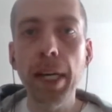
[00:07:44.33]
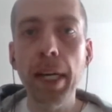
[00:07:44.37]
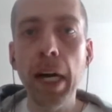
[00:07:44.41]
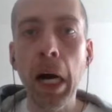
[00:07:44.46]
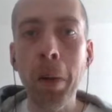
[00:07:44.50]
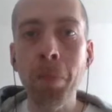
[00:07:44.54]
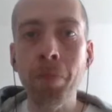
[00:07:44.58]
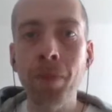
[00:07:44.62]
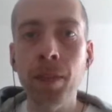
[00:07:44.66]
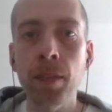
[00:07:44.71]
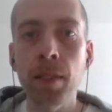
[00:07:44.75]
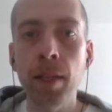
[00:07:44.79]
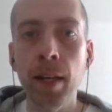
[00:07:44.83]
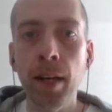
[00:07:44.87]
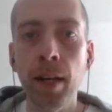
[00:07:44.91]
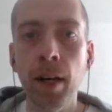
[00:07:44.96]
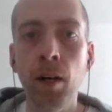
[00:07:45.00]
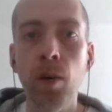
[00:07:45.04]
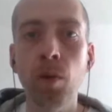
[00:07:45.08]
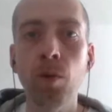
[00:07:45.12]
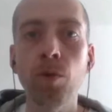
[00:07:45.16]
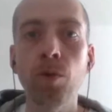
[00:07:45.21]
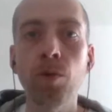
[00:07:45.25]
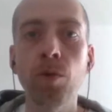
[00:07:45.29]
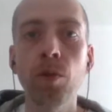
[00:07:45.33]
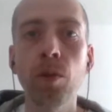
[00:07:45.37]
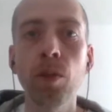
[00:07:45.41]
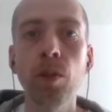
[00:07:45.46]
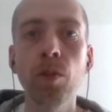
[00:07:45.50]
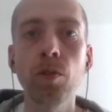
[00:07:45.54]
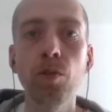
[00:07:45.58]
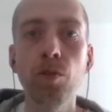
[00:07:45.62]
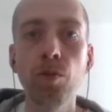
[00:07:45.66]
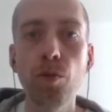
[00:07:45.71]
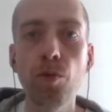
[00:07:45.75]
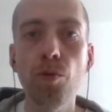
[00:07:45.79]
comes down
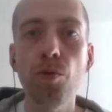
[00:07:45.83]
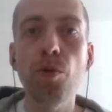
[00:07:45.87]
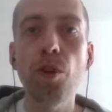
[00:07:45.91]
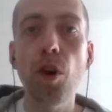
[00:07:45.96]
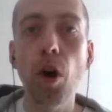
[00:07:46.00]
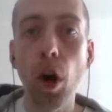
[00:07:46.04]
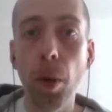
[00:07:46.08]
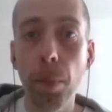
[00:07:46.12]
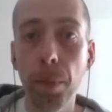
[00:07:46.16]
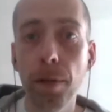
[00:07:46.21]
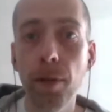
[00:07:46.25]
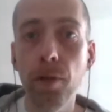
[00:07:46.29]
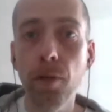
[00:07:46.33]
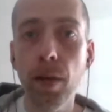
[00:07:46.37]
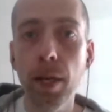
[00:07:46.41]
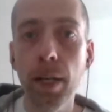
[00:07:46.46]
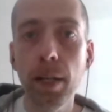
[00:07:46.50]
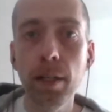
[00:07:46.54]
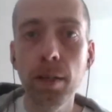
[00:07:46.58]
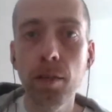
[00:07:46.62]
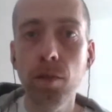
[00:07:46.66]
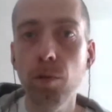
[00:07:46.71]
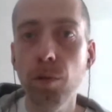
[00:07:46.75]
to copyright,